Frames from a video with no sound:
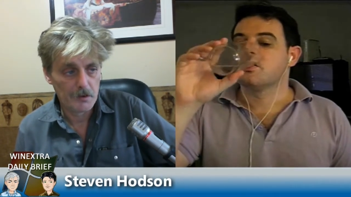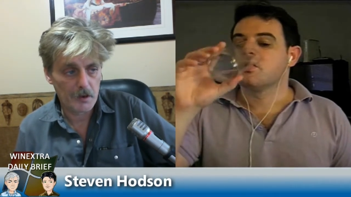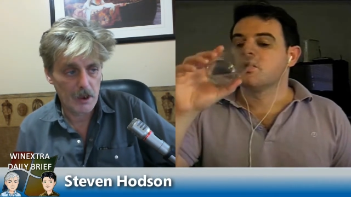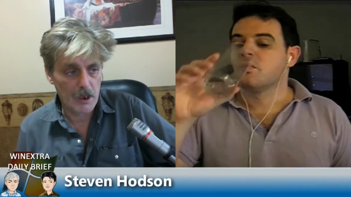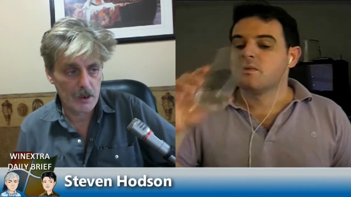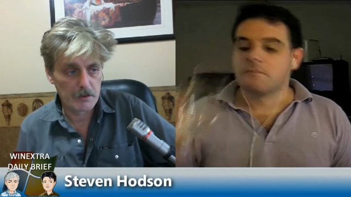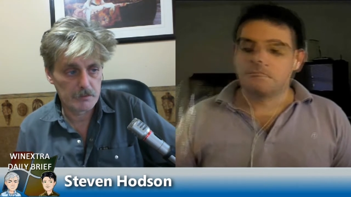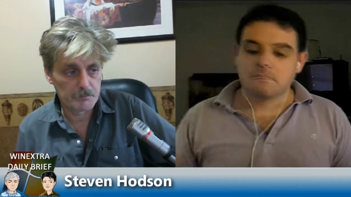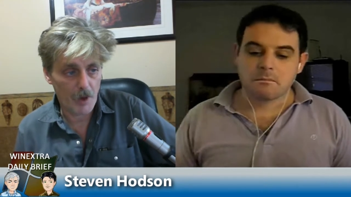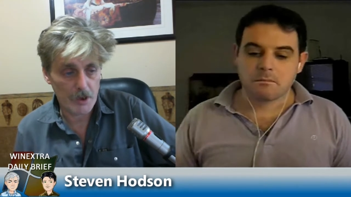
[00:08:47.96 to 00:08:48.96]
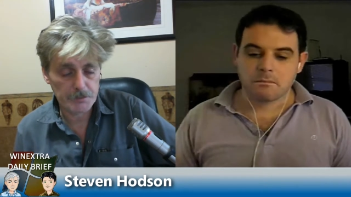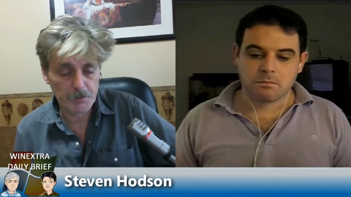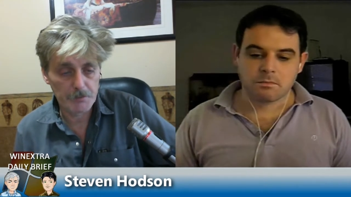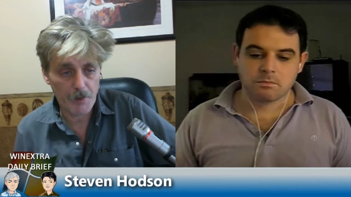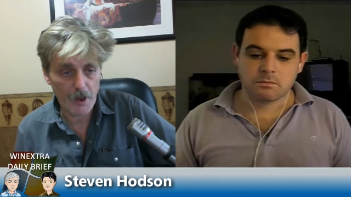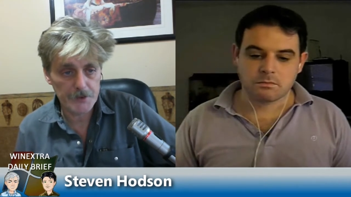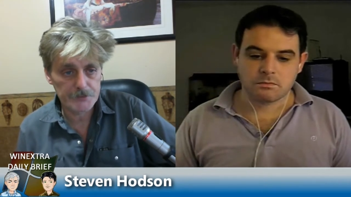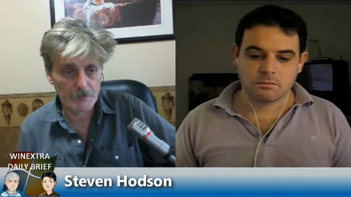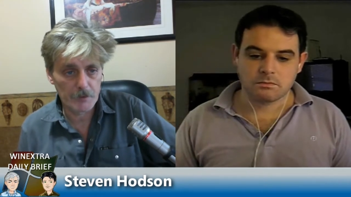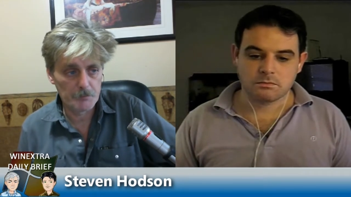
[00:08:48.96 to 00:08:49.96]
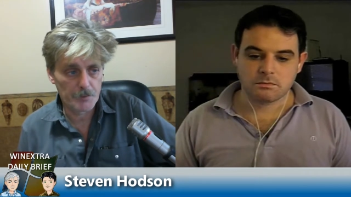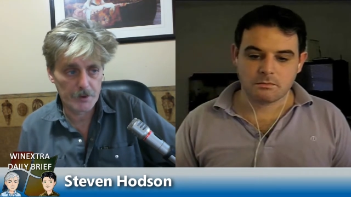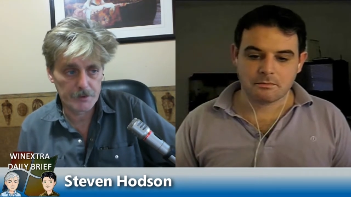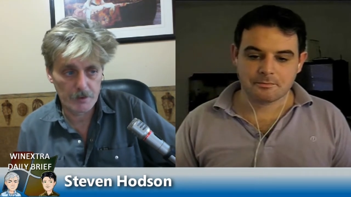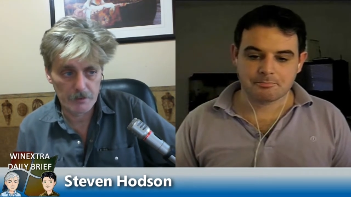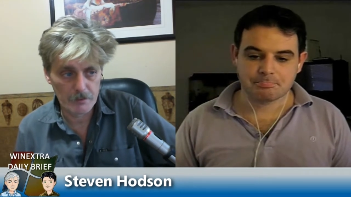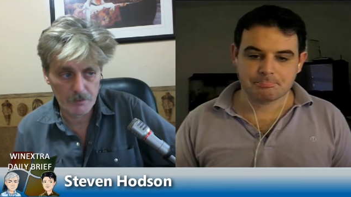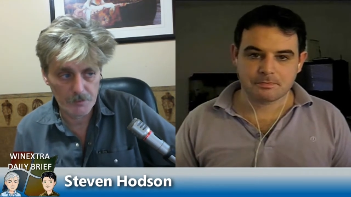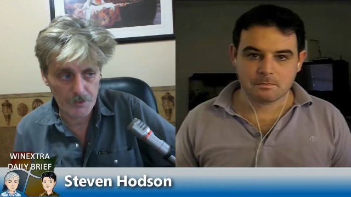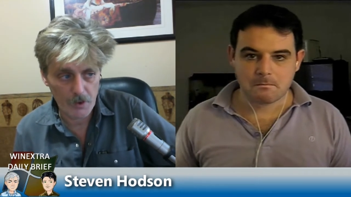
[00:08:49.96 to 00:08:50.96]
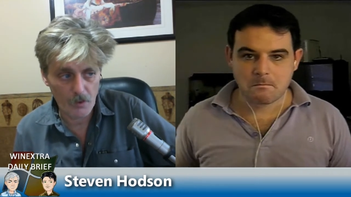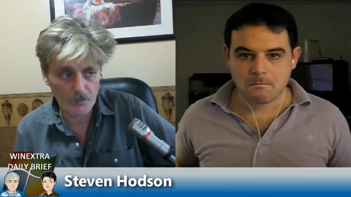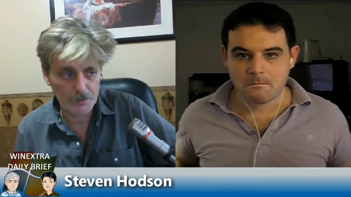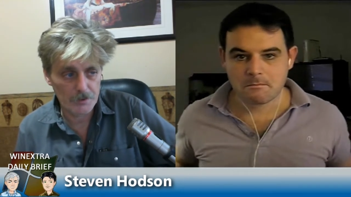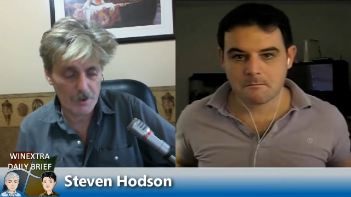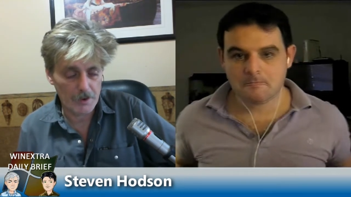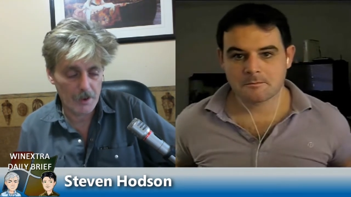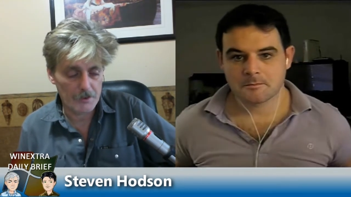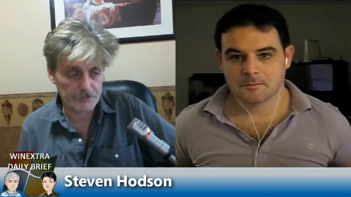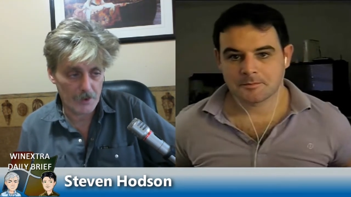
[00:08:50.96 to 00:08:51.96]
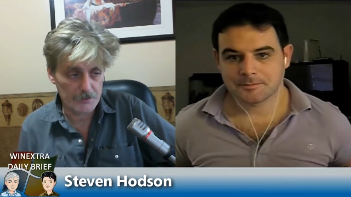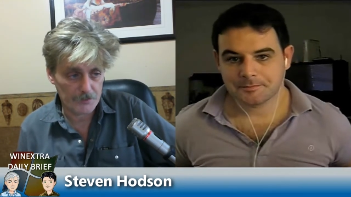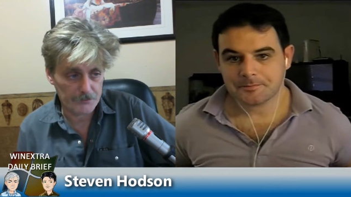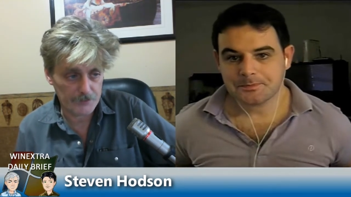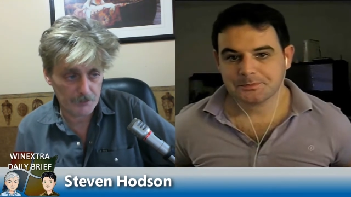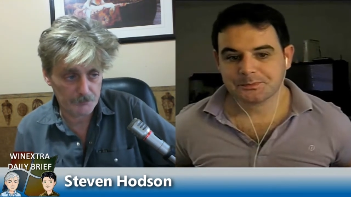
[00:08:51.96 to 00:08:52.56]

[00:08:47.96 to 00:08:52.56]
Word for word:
Speaker 1: and possibly buy something. But the only, as as I said